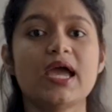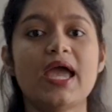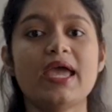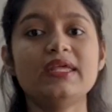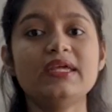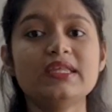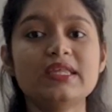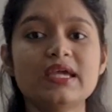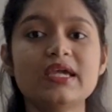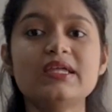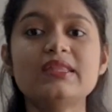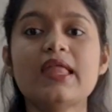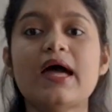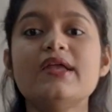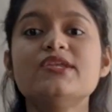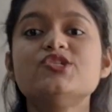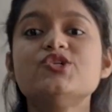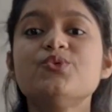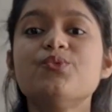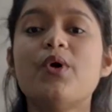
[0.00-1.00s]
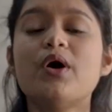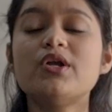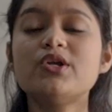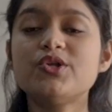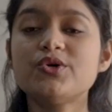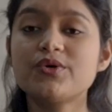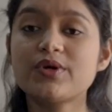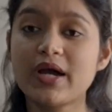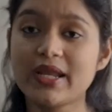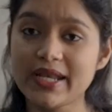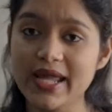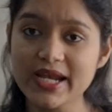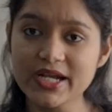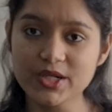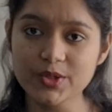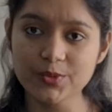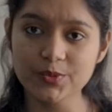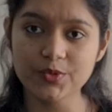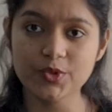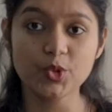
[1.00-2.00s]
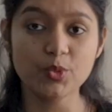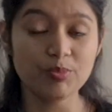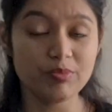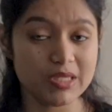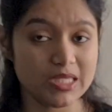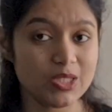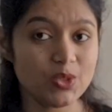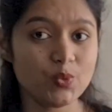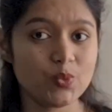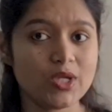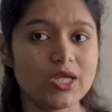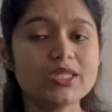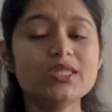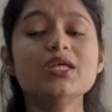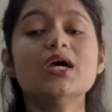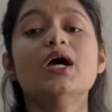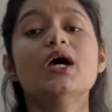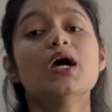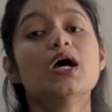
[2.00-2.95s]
anything that you want to connect to, to me with,